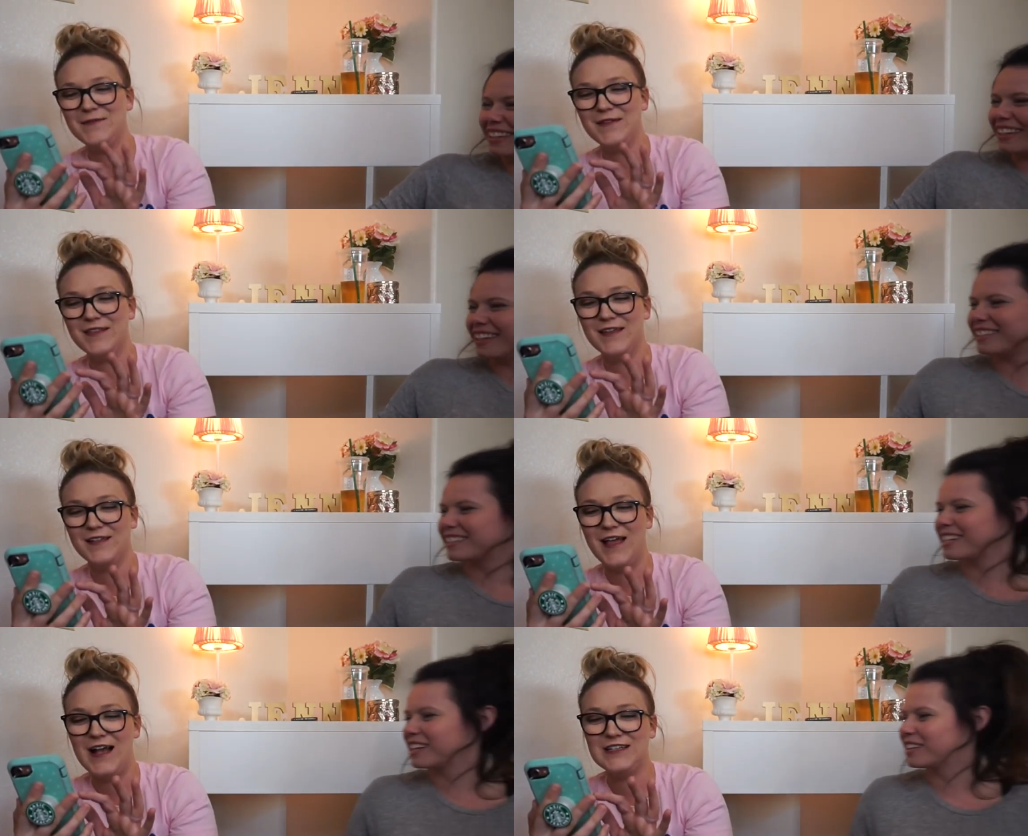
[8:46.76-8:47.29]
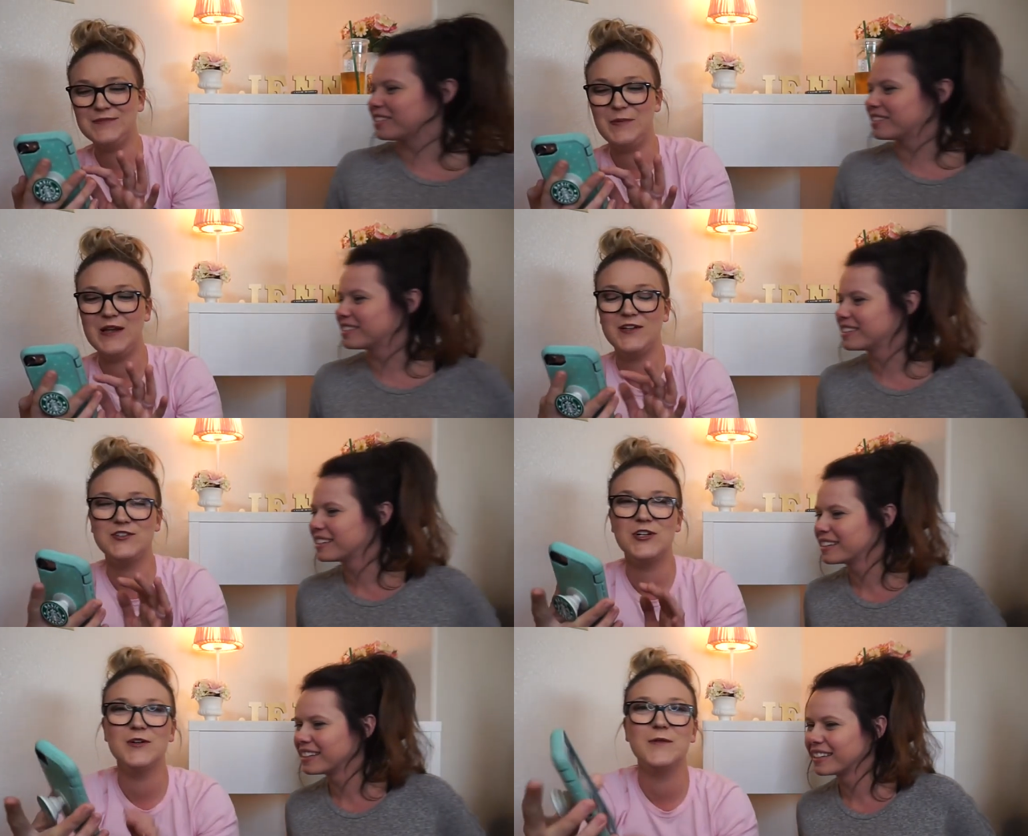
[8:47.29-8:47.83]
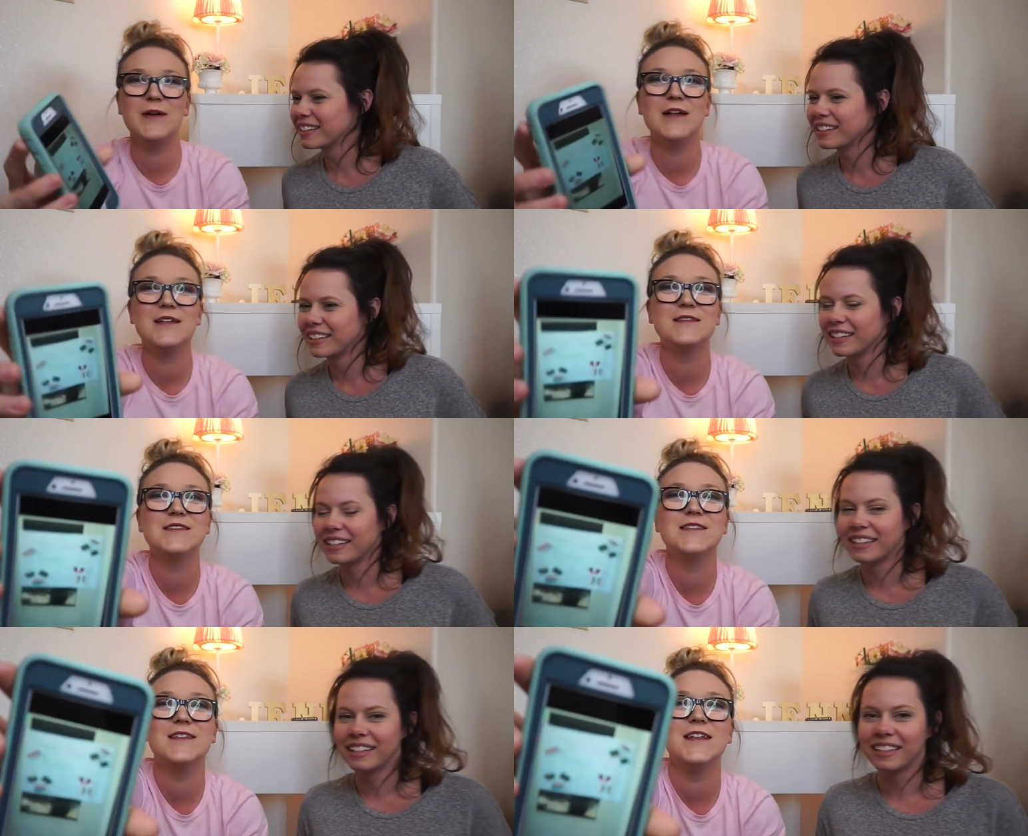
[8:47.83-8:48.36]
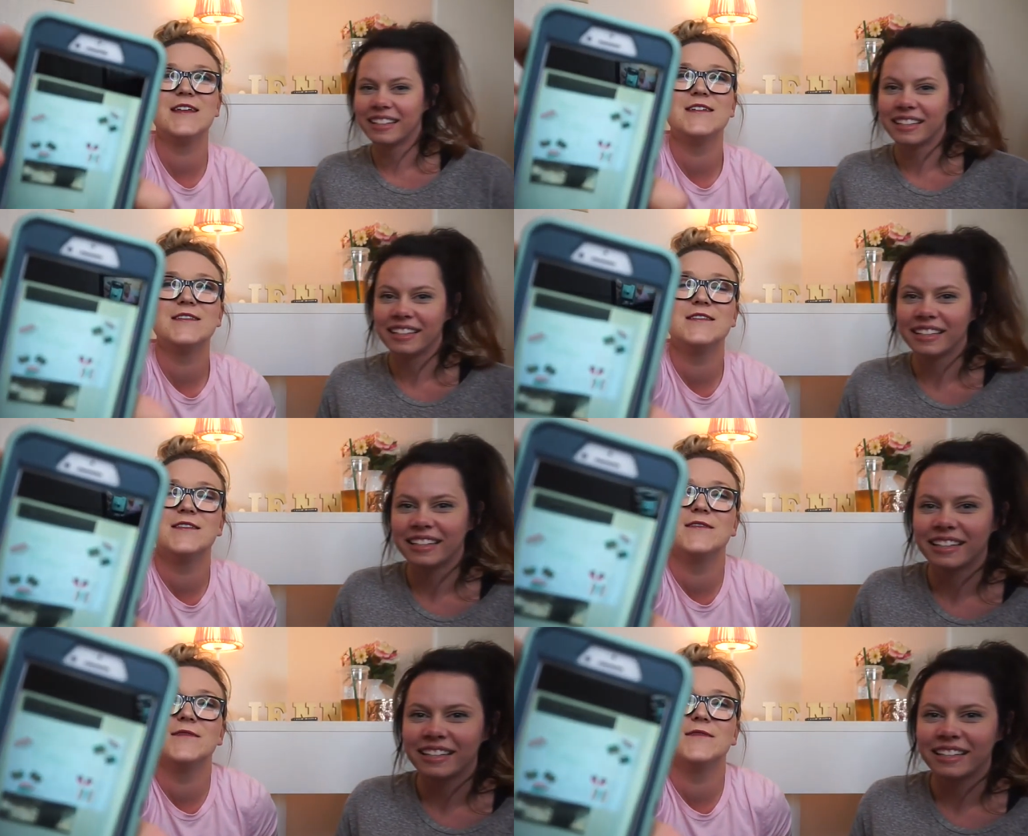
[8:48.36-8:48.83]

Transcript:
Speaker 1: The last picture was this